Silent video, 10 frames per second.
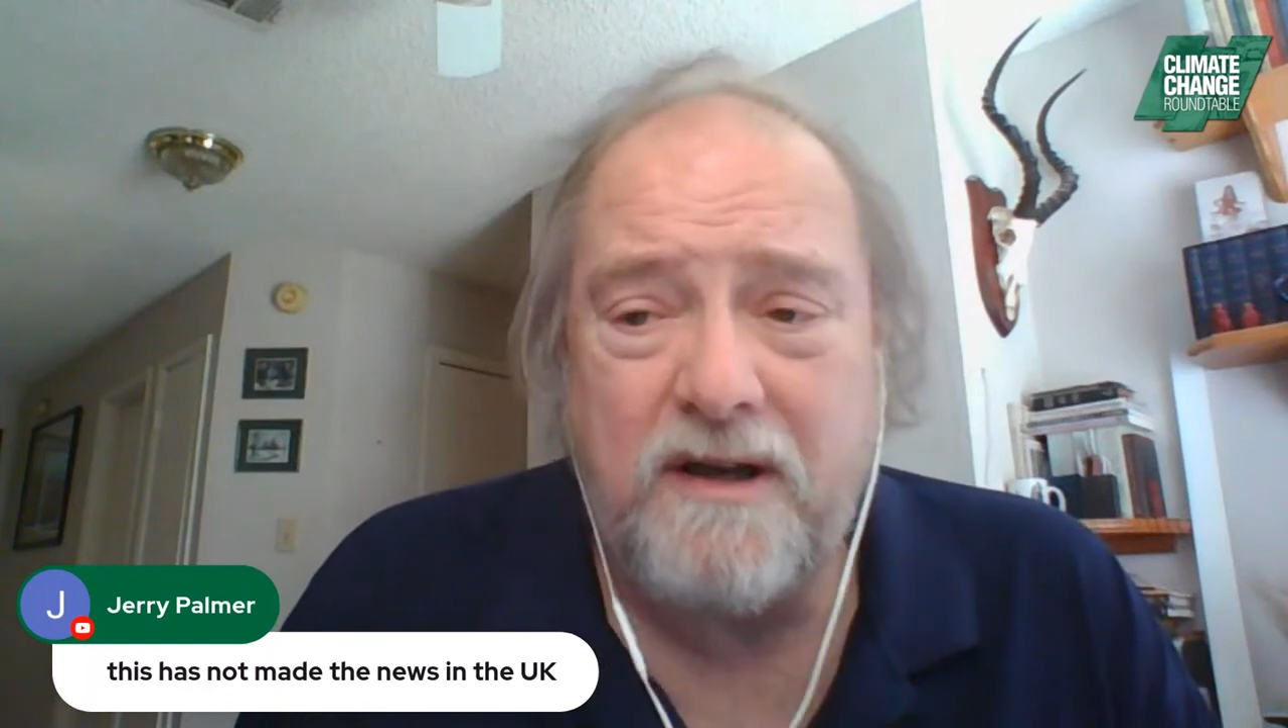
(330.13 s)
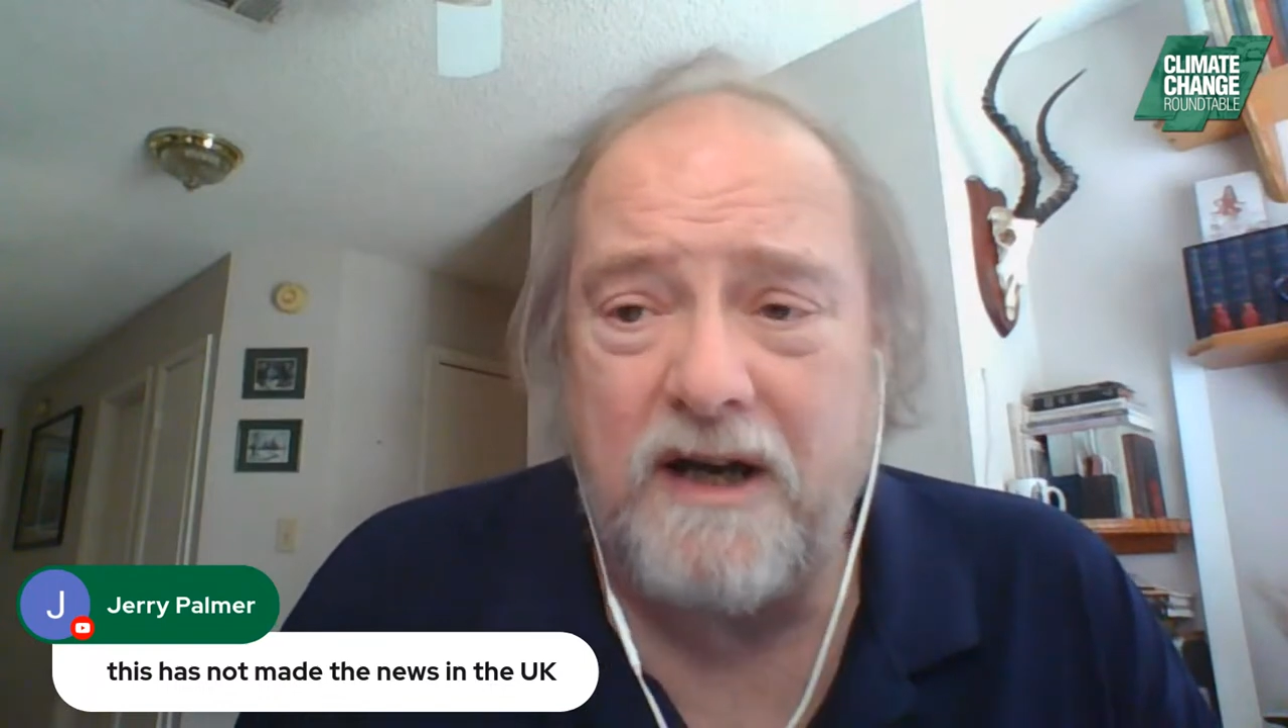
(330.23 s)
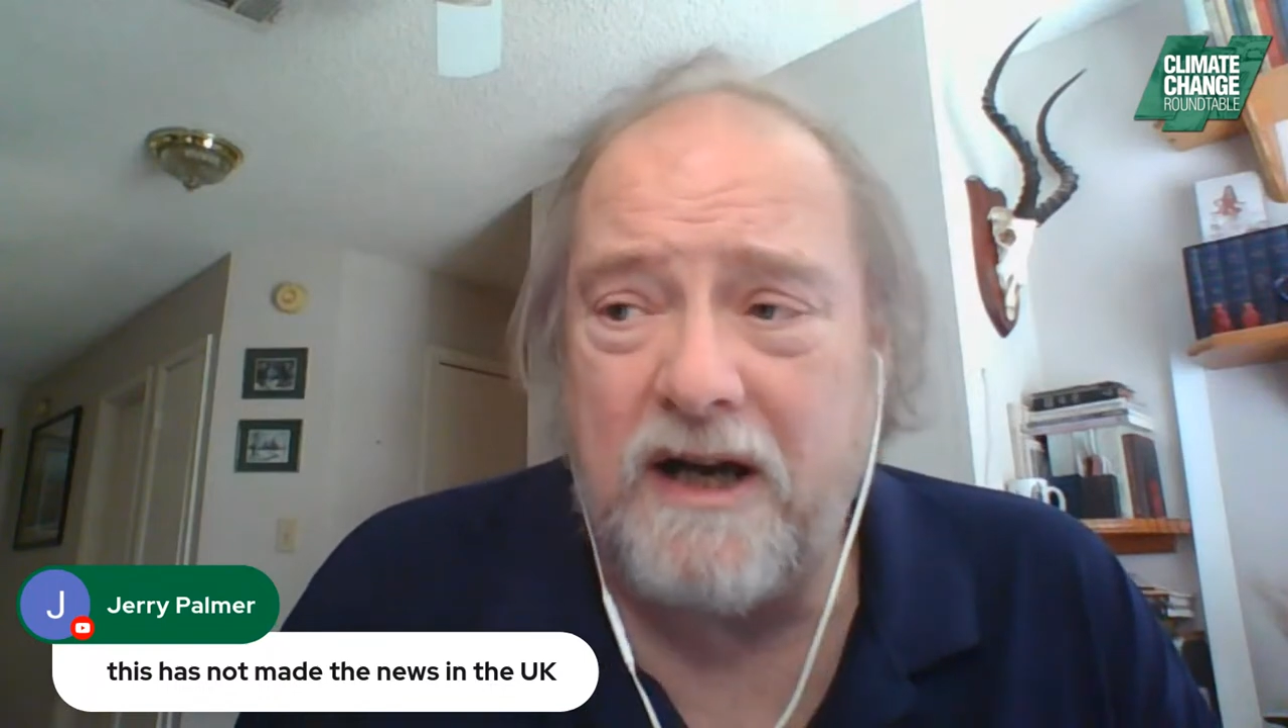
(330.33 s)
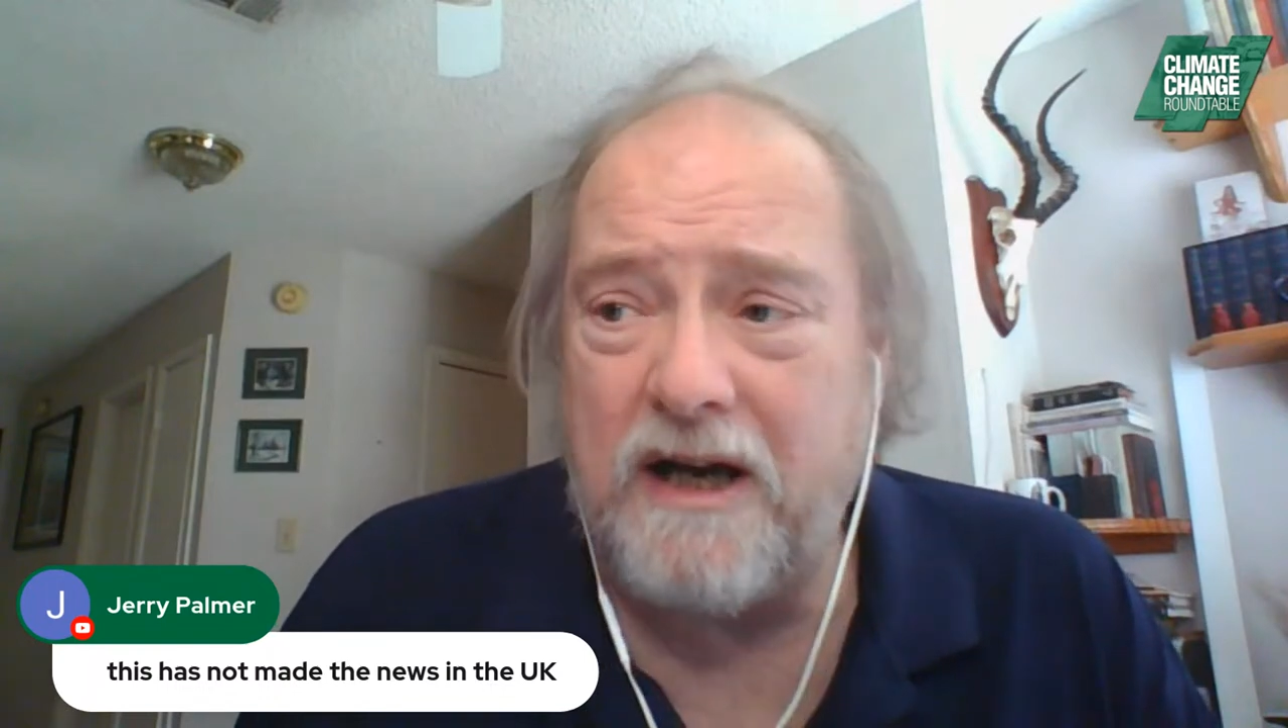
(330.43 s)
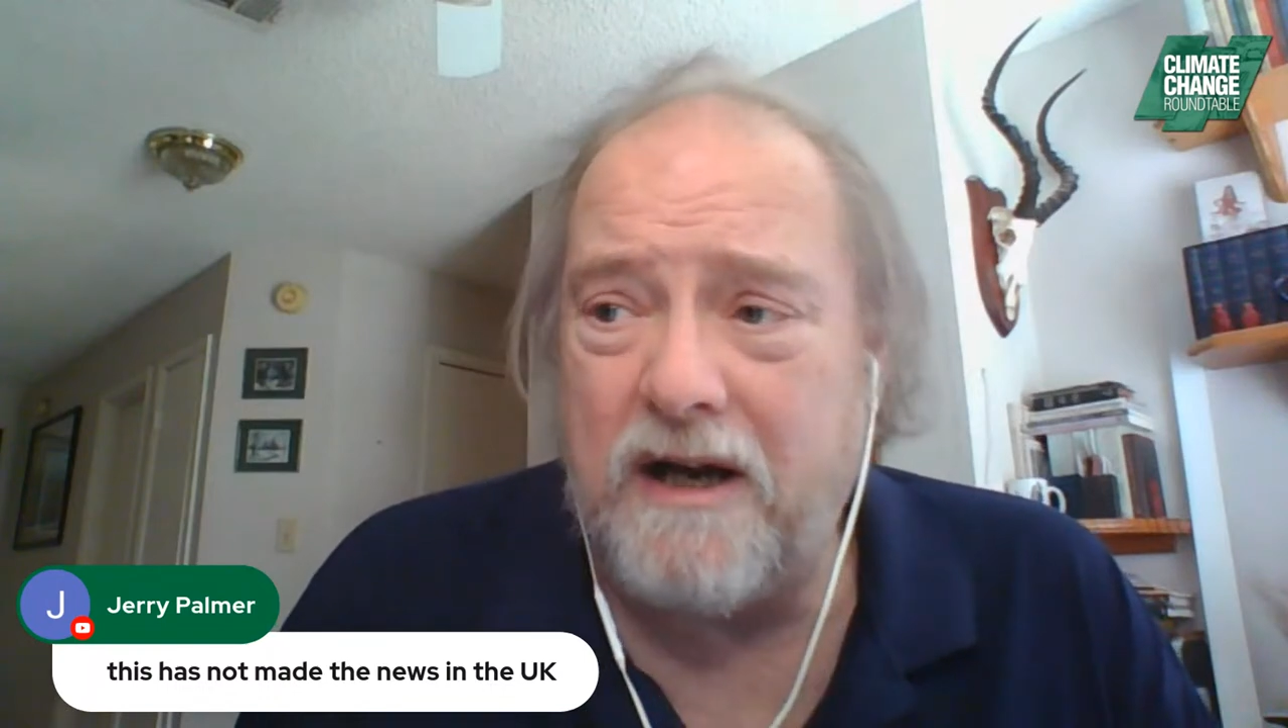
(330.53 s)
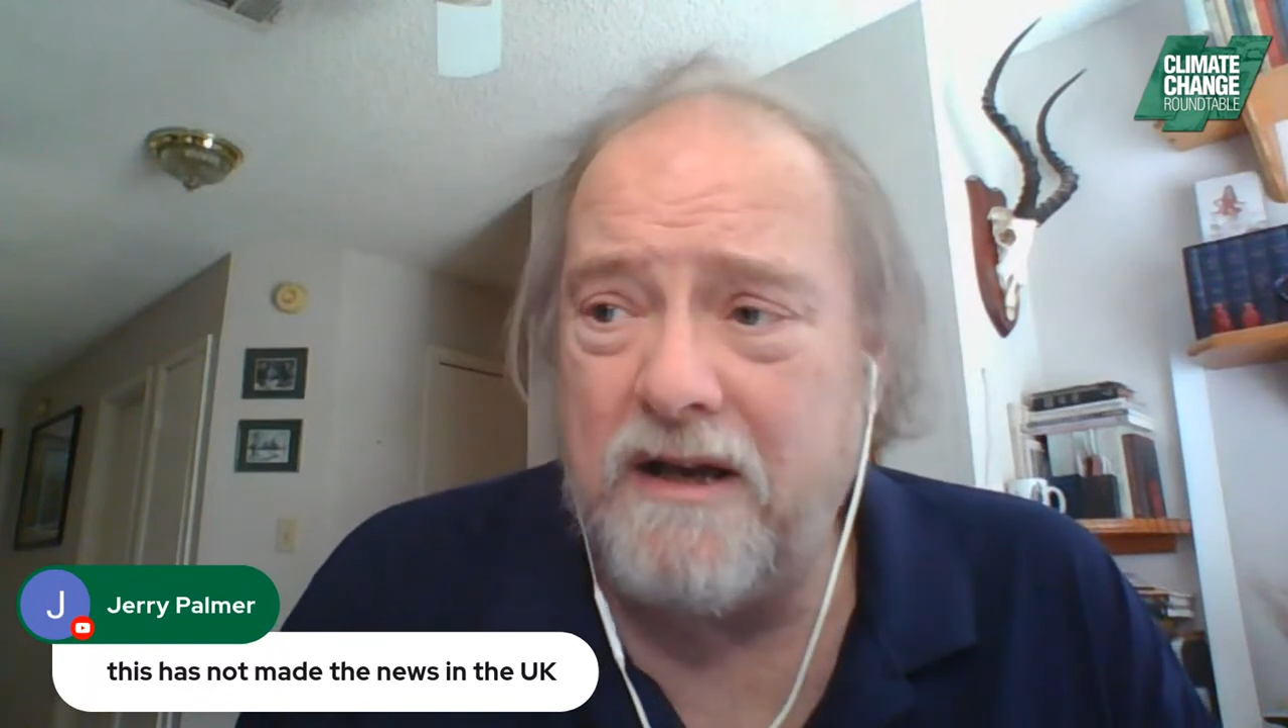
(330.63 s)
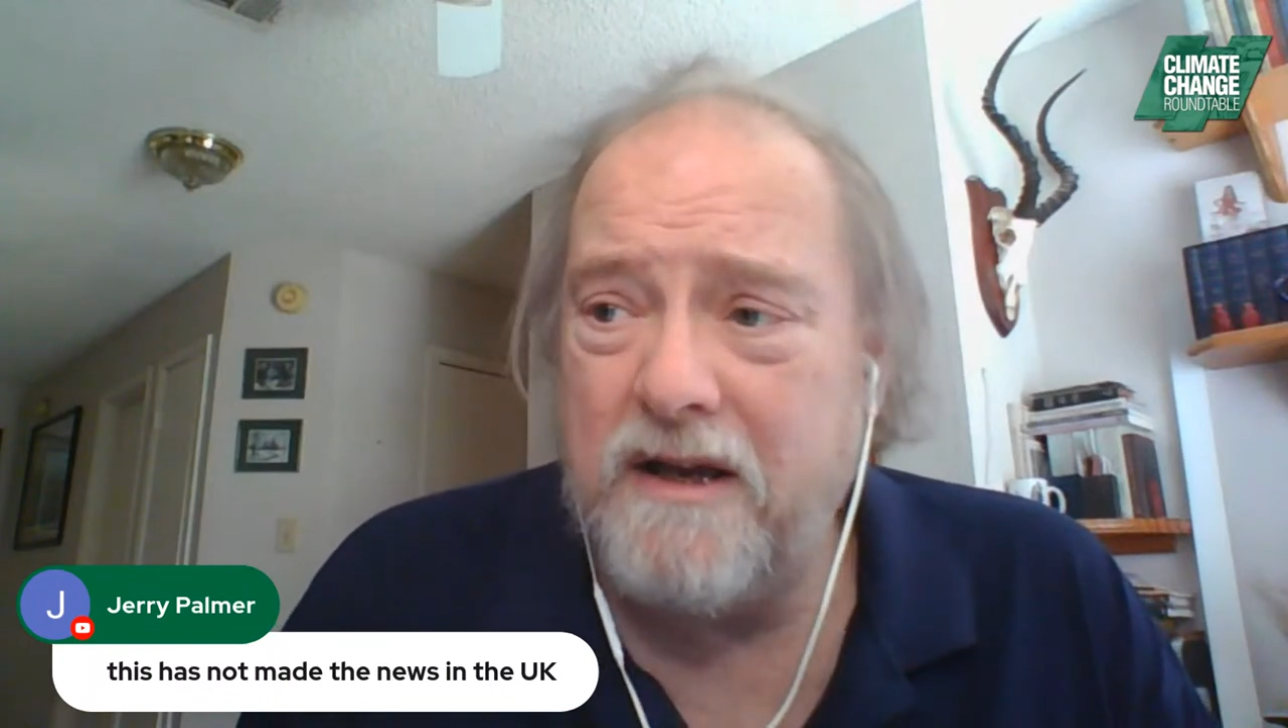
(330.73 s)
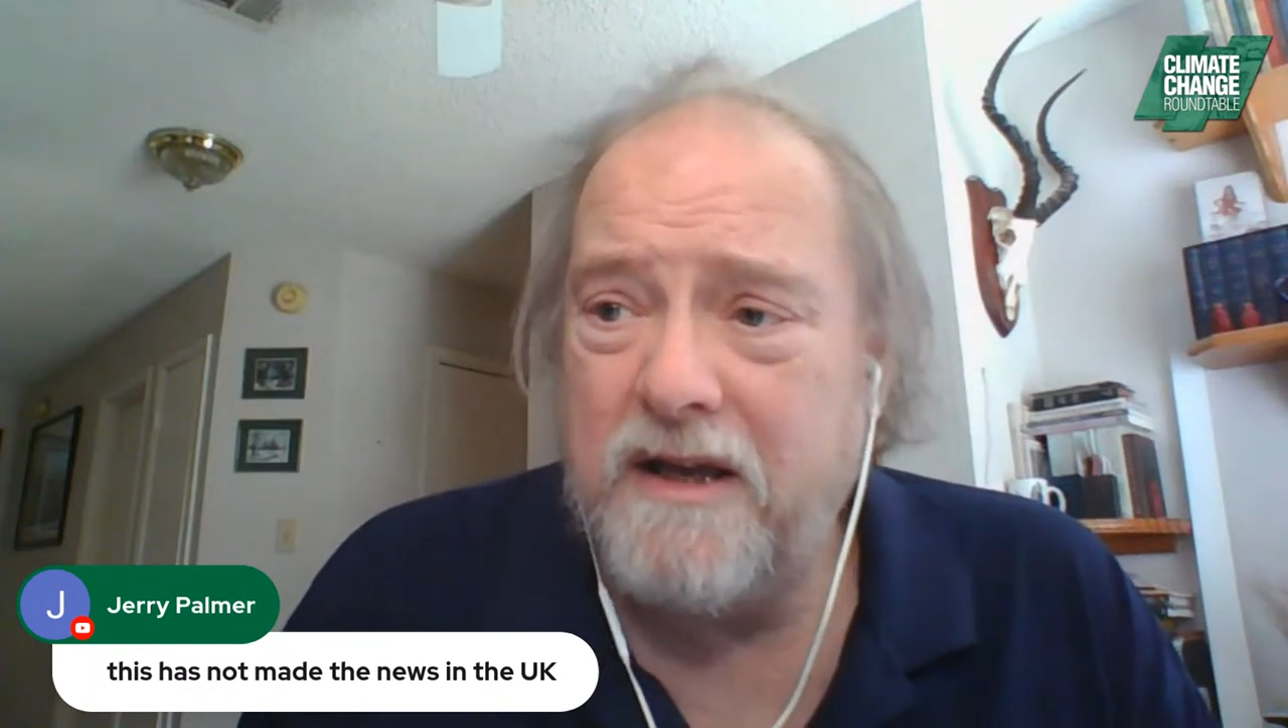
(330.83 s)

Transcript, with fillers: Uh,